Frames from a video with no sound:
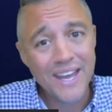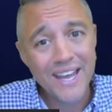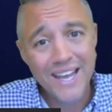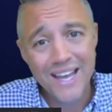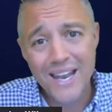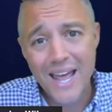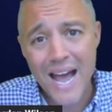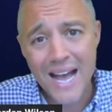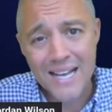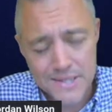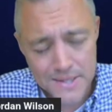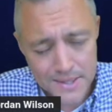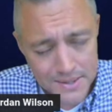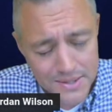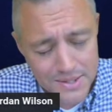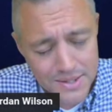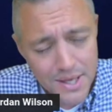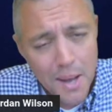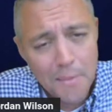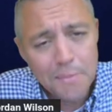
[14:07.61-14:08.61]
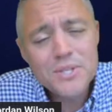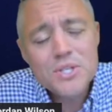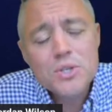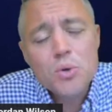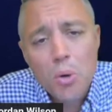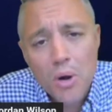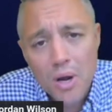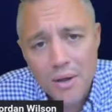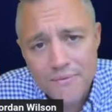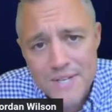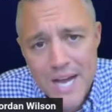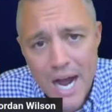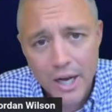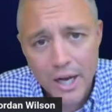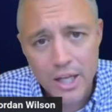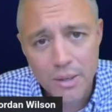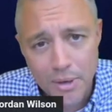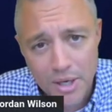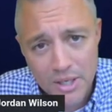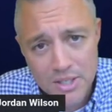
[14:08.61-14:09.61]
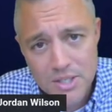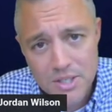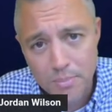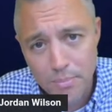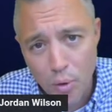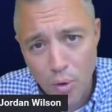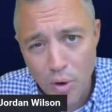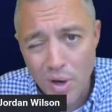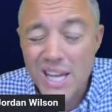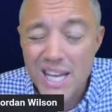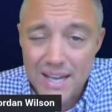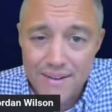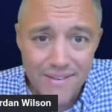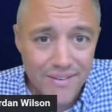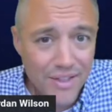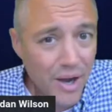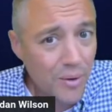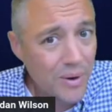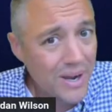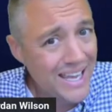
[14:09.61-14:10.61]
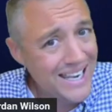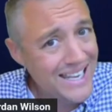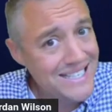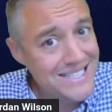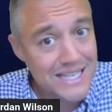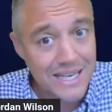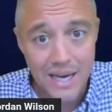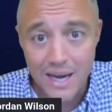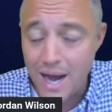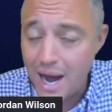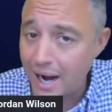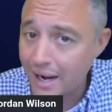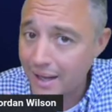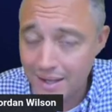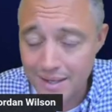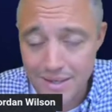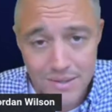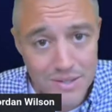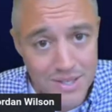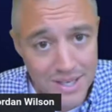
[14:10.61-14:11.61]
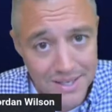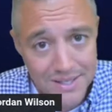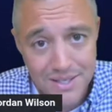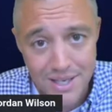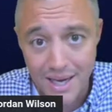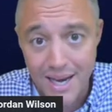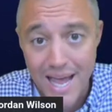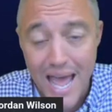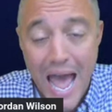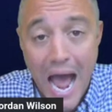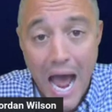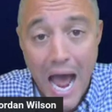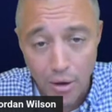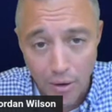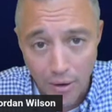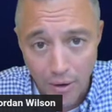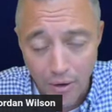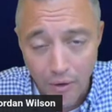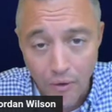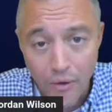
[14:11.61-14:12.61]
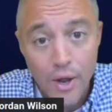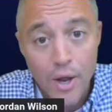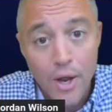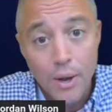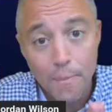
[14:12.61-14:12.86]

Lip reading: it has some sort of document support, even though it is not consistent at all.